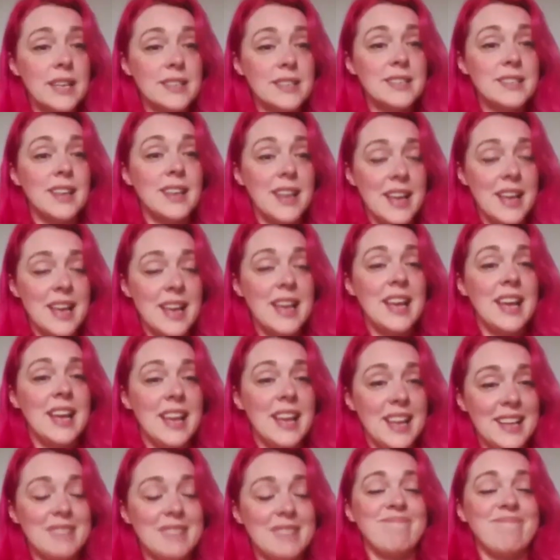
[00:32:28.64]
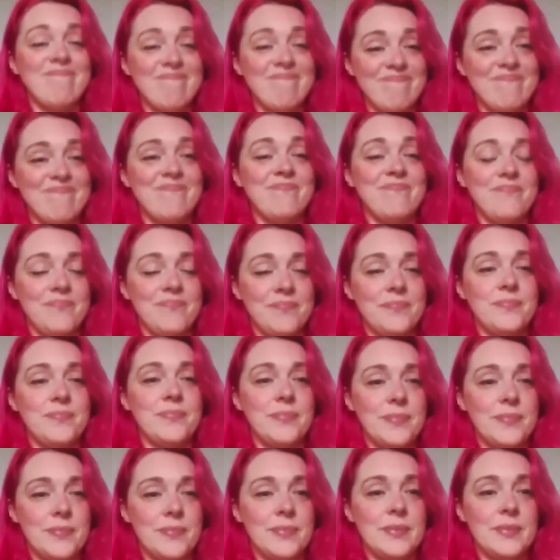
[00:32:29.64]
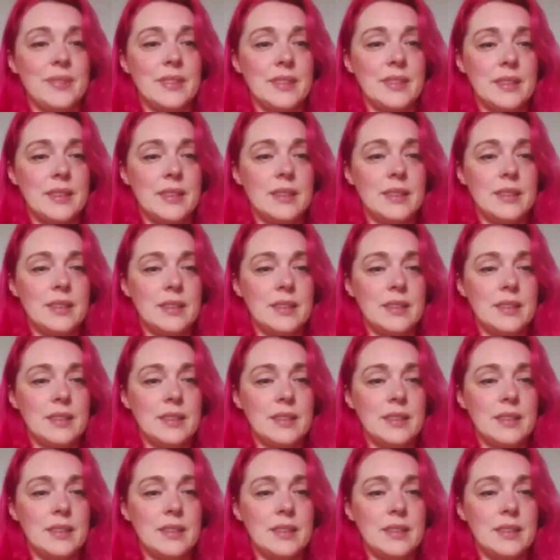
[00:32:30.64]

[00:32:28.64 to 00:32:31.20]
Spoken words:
teacher in the classroom will be saying, sit down,